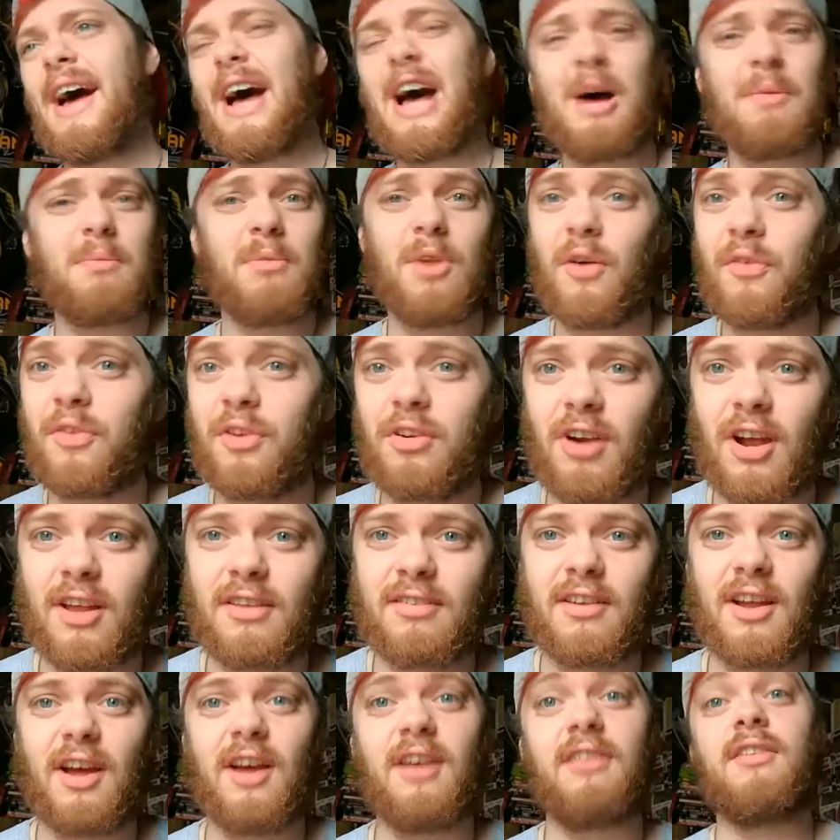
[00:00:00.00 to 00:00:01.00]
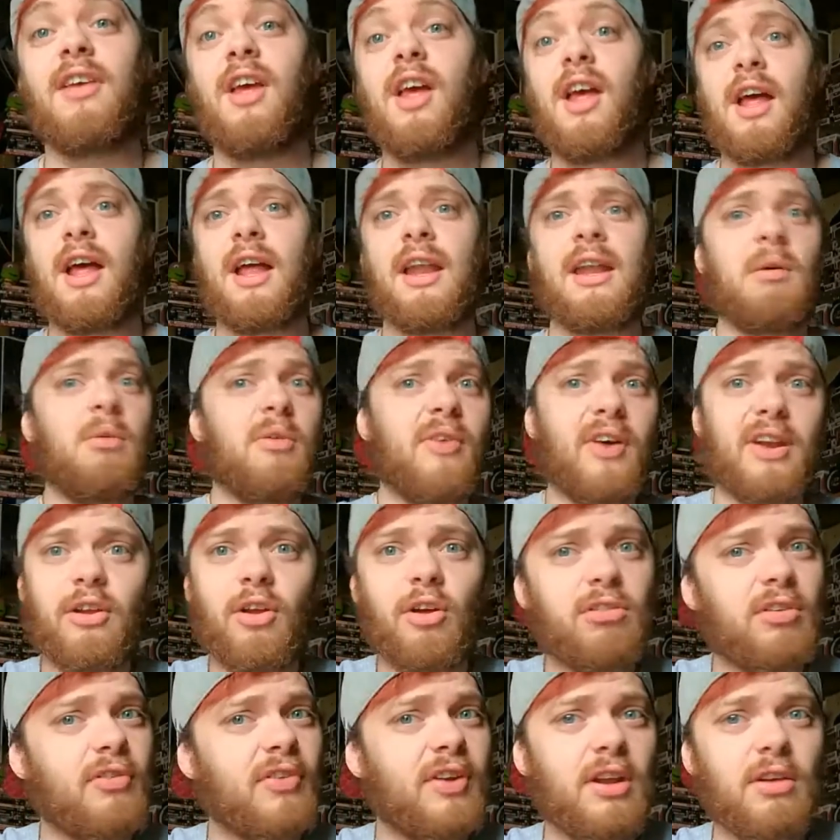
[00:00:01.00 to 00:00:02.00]
Love the grass starters. And we've had
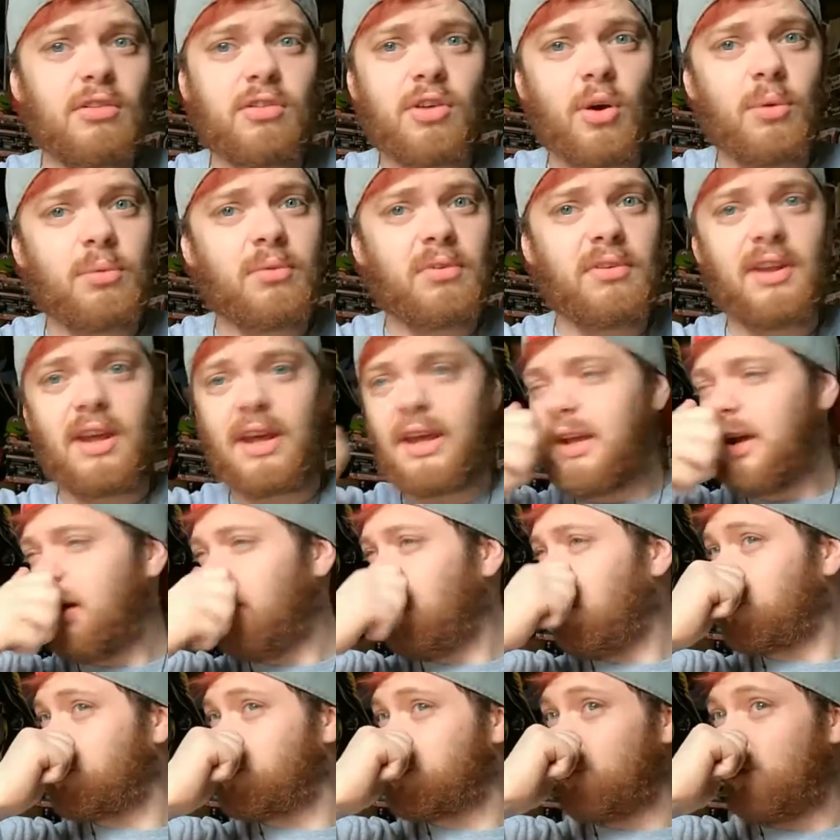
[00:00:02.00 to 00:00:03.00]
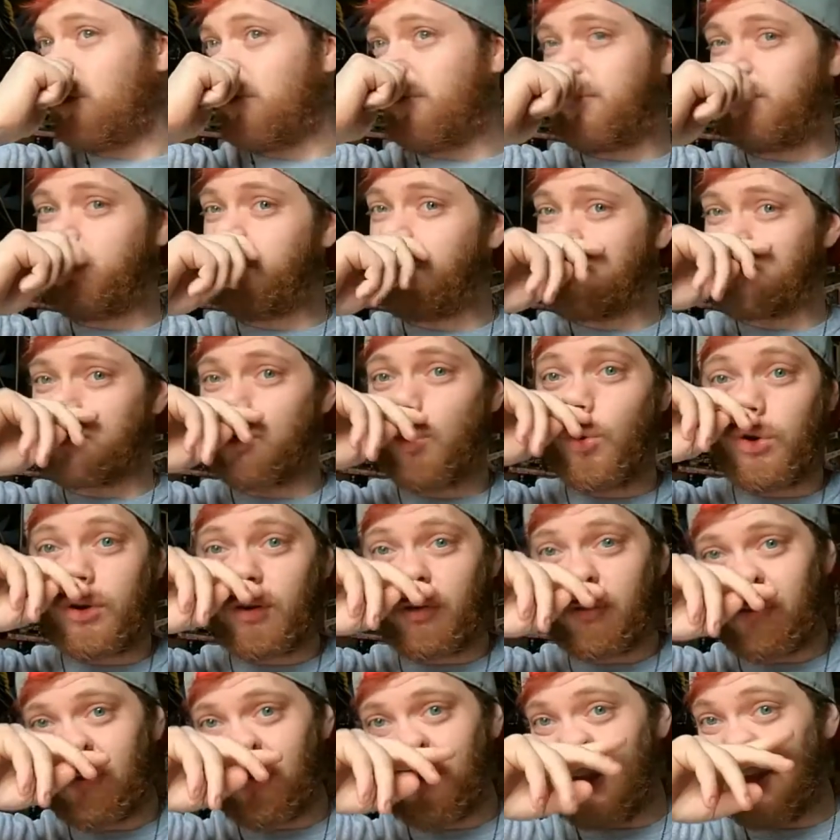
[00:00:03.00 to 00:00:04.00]
loads of videos go up today. I'm not sure which
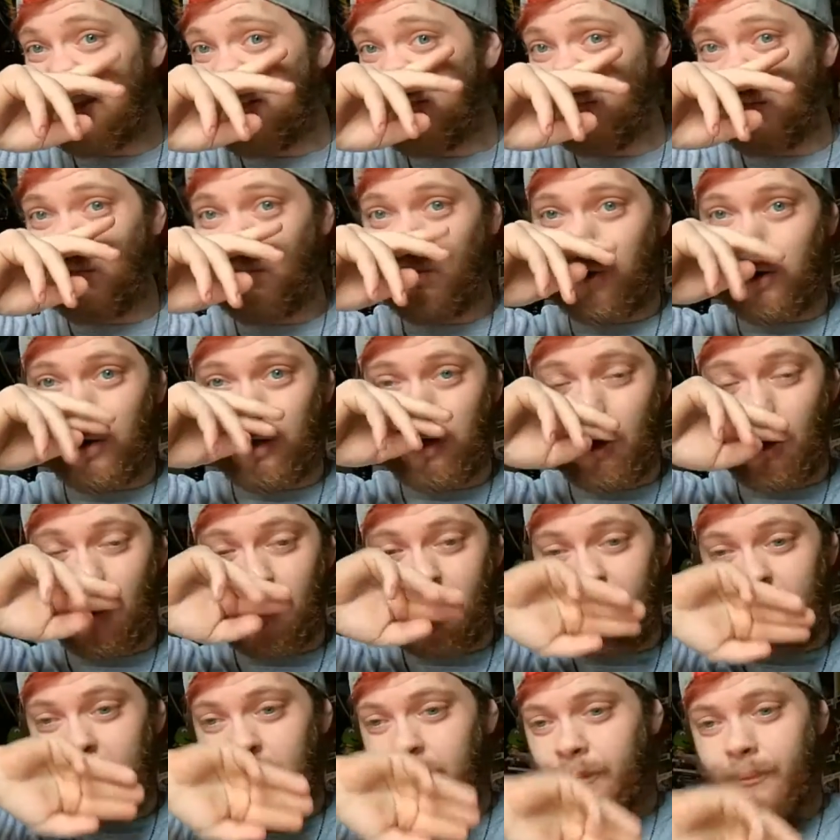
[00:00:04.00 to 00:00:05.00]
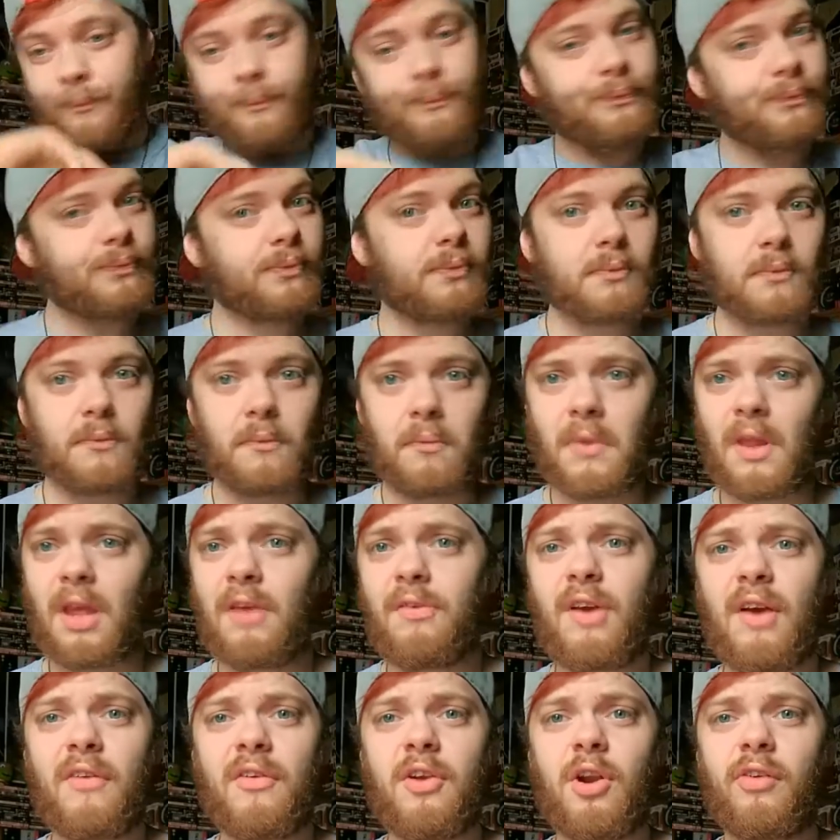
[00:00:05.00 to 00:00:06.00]
order it's all going to go in.
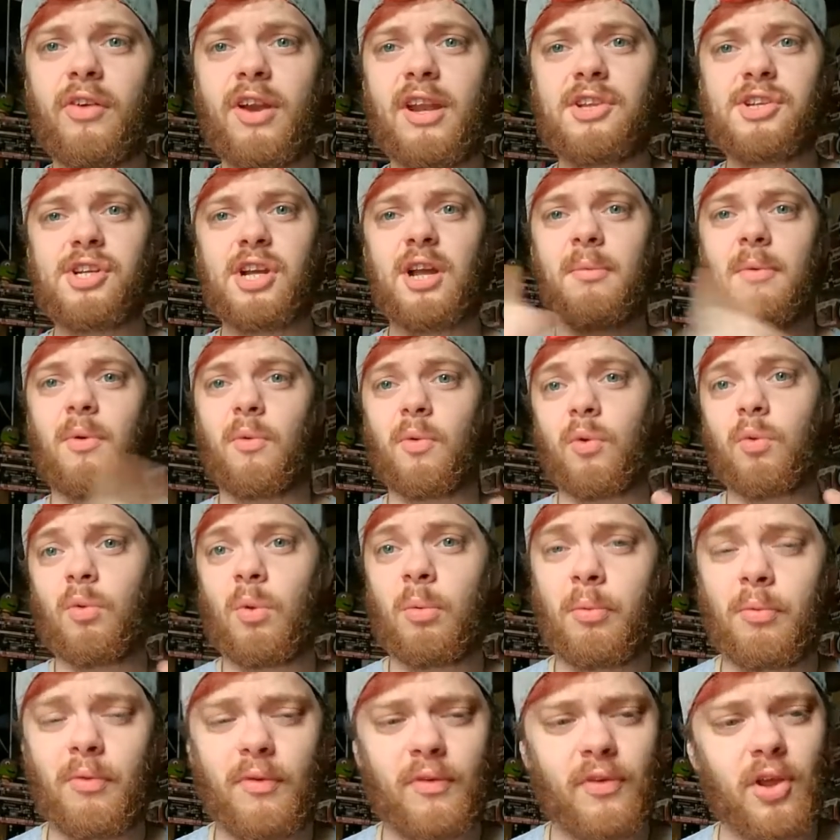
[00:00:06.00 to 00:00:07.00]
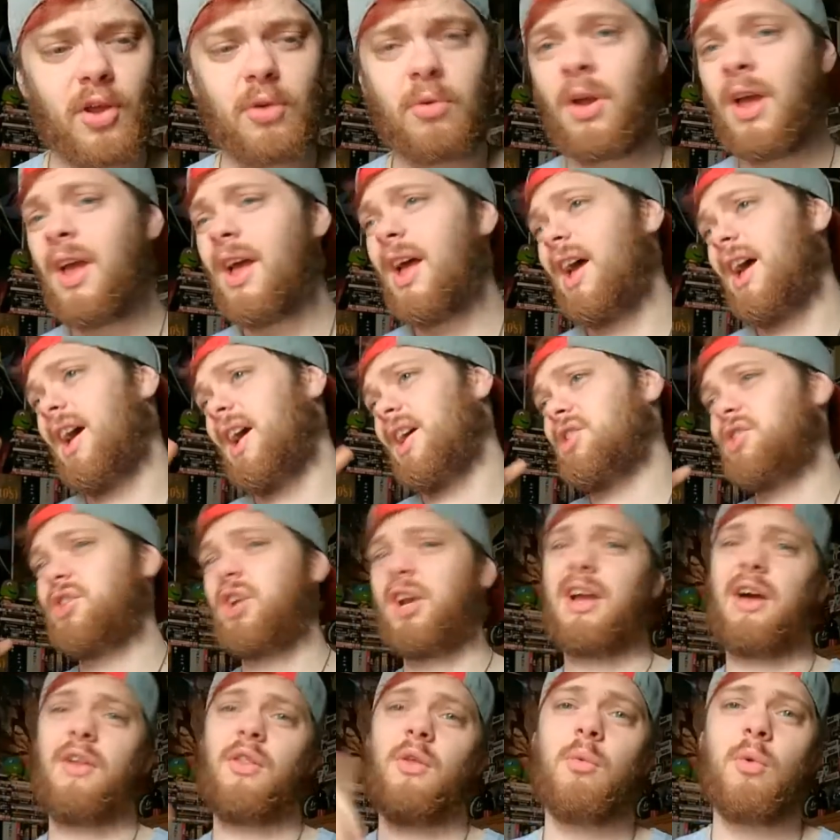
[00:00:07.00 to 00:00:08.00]
If you haven't already, check out my Wonder Woman review.
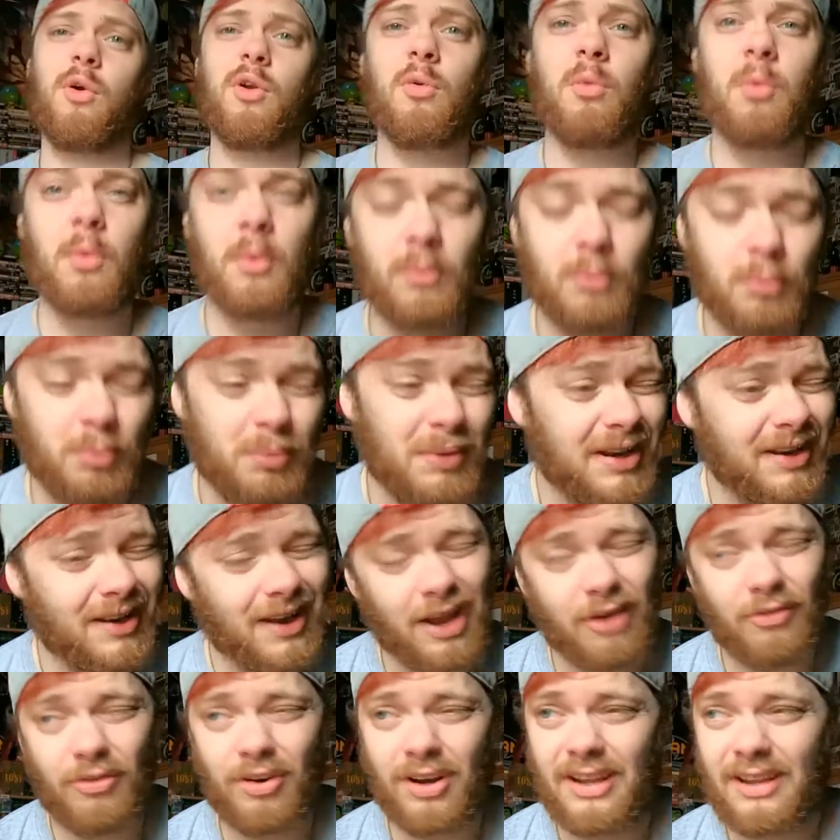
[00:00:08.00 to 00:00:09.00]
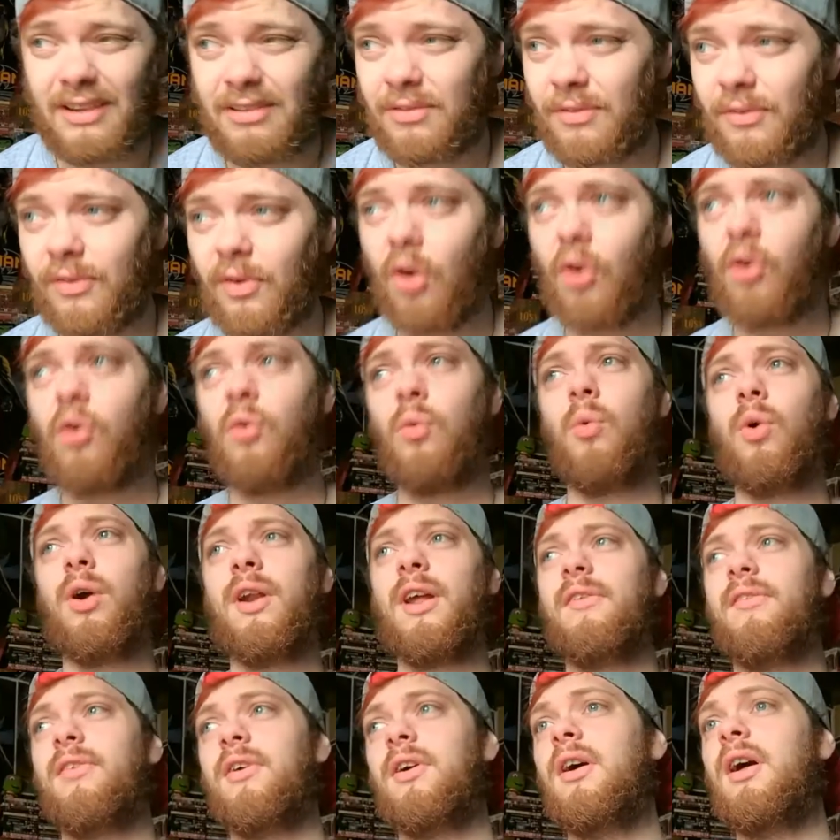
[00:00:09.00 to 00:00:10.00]
Check out the Wonder Woman midnight release vlog or
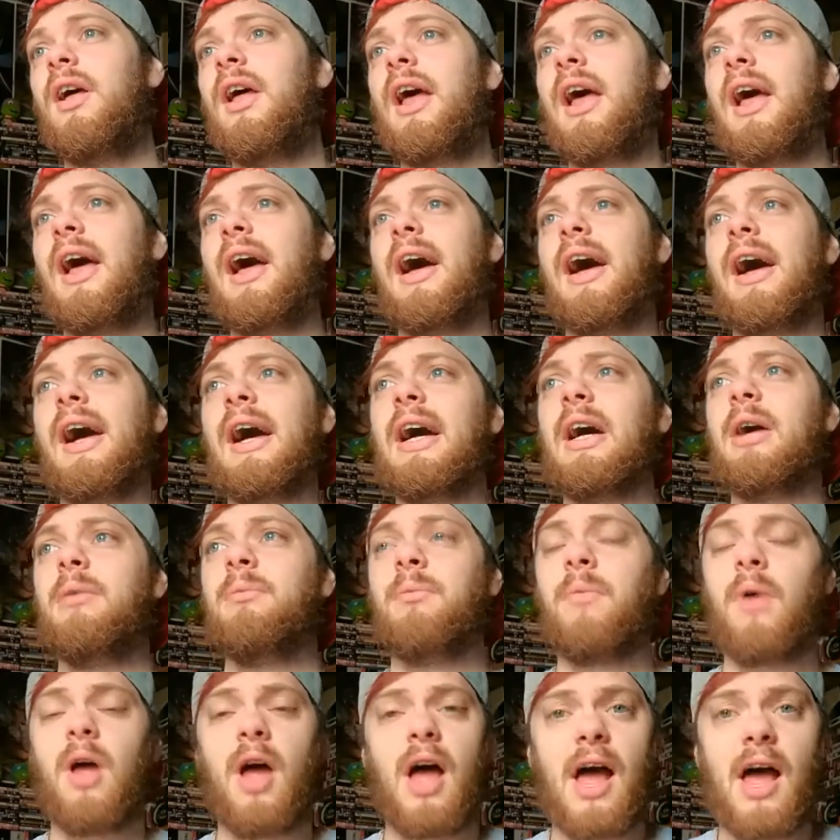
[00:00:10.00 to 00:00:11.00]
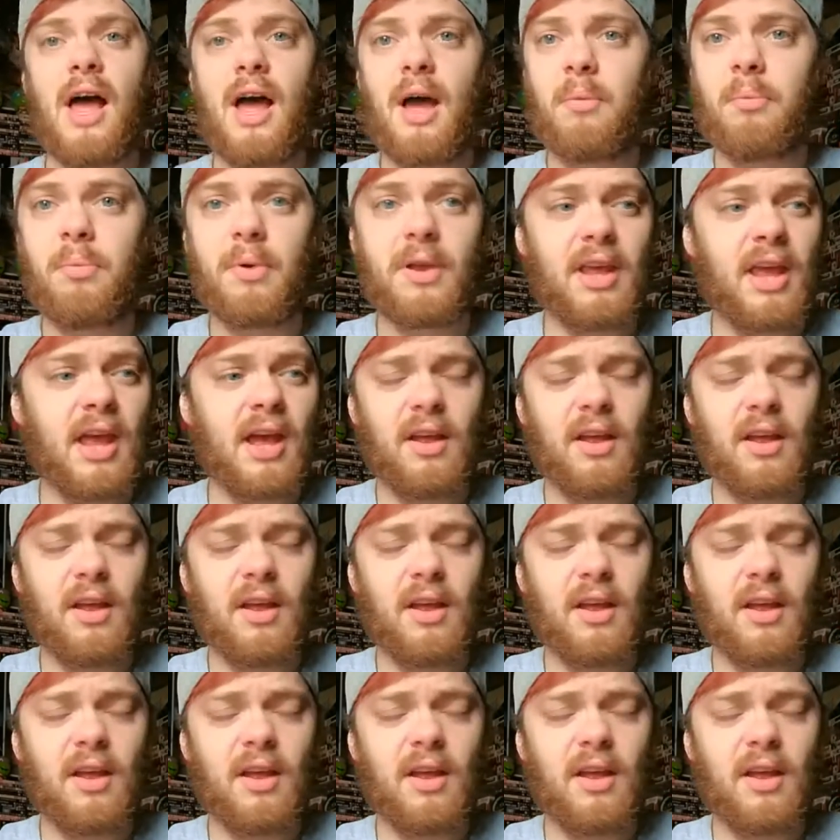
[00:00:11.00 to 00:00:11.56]
whatever. But